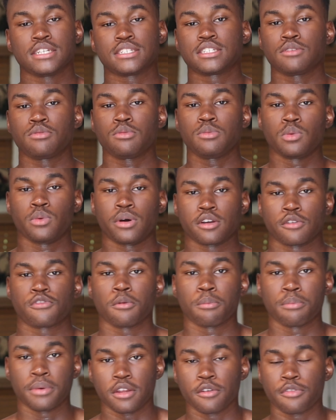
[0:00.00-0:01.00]
It's given me
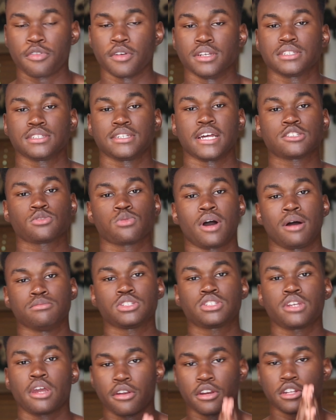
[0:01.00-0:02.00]
wonderful benefits. That's why I'm
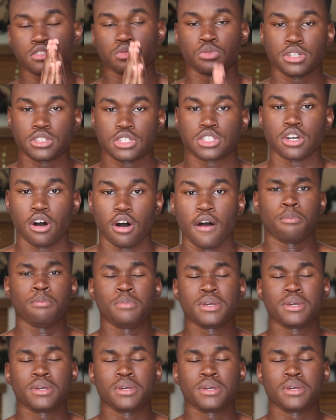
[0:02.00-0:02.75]
sharing this with y'all.